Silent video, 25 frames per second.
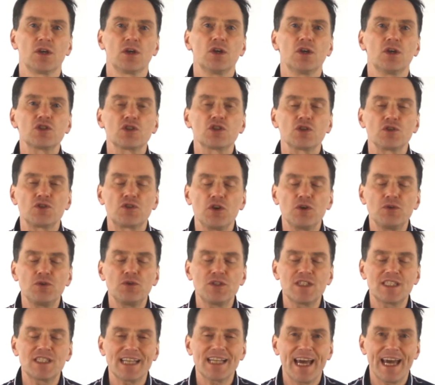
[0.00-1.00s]
so do
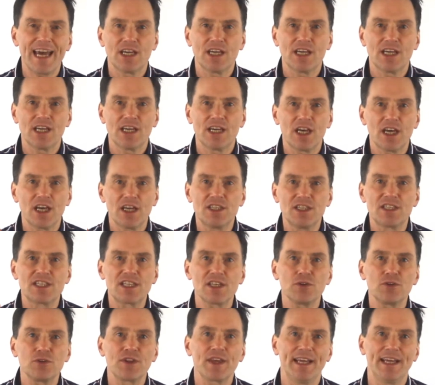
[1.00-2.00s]
stay
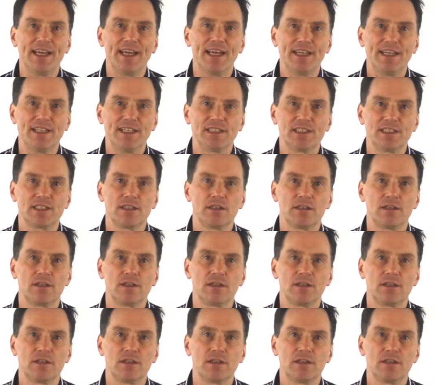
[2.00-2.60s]
until the end.